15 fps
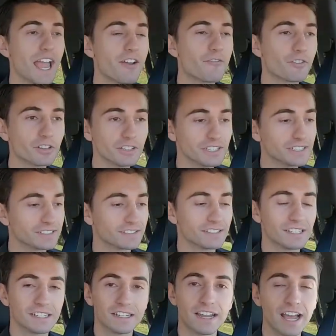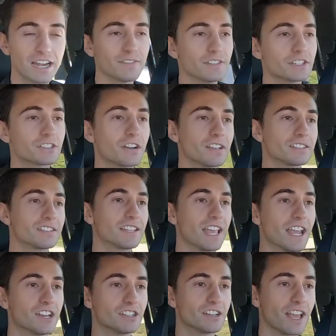effortlessly, not even stressing the
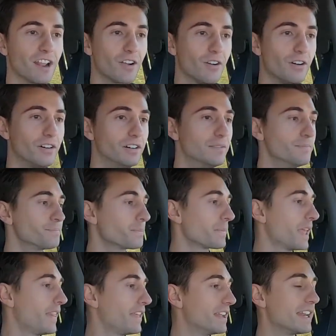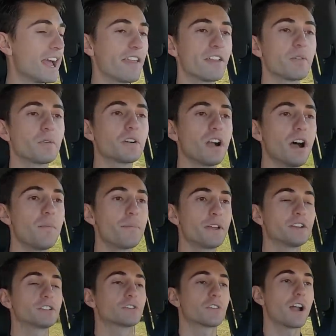engine at all. And then now that we're up
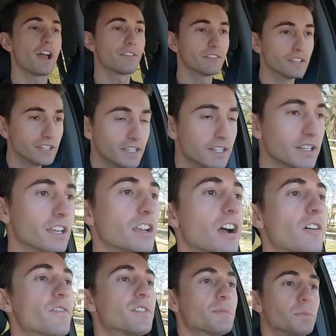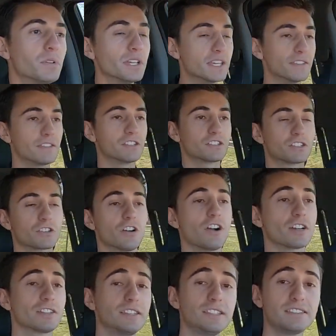and driving, getting comfortable in this
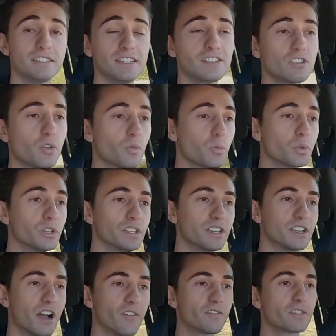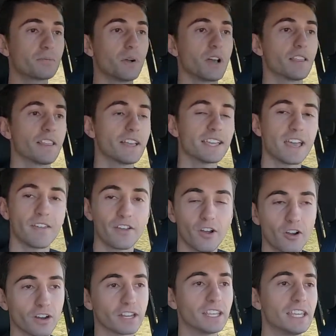truck, these seats are really comfortable. I like how they
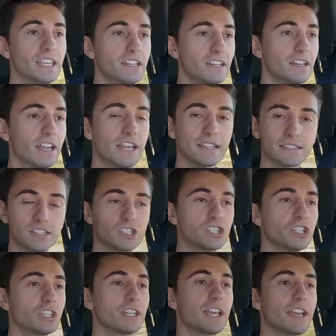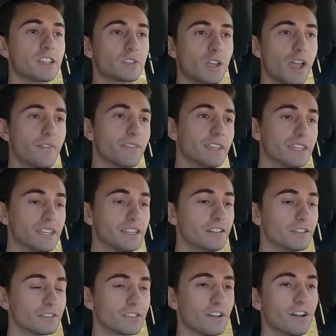are heated. It's a chilly day, so I have the
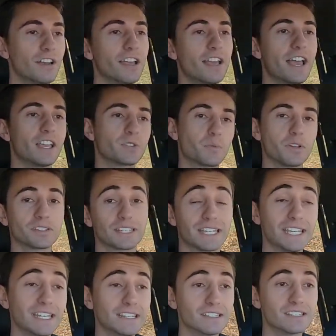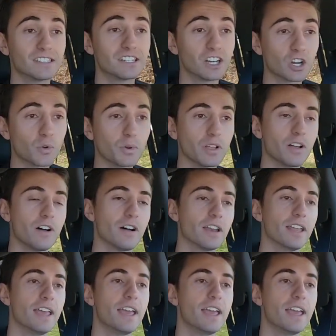heaters on as well as the heated steering wheel on.